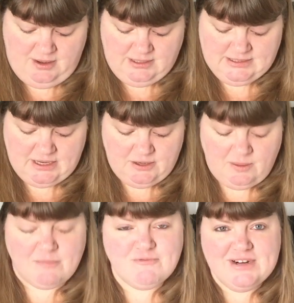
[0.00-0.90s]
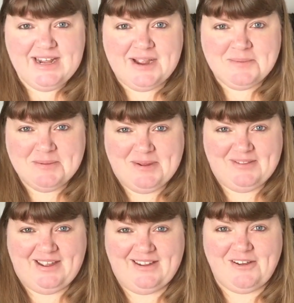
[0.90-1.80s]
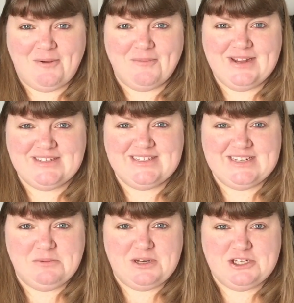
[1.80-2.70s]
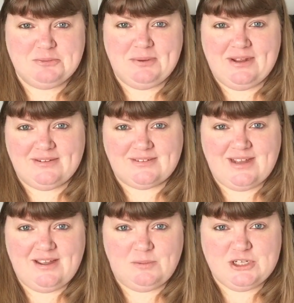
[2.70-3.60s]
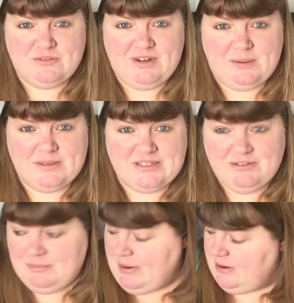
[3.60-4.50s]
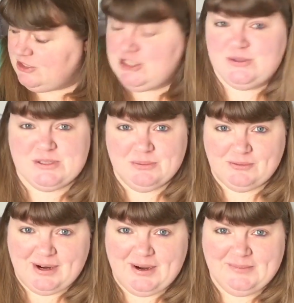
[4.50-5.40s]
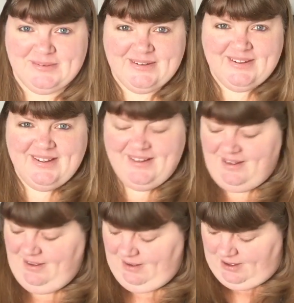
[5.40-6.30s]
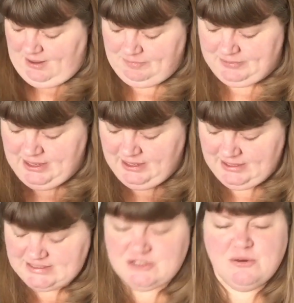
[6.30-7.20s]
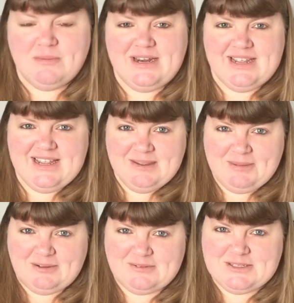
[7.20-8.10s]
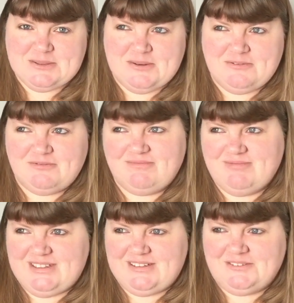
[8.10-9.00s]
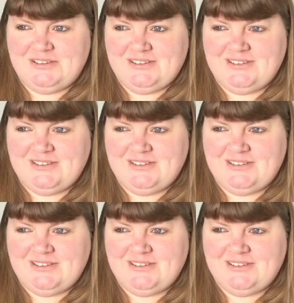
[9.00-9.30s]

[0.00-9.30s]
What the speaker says: So I'm really happy about that. I can't wait to see which flowers are in part 2 tomorrow. It's normally emailed sort of, wow,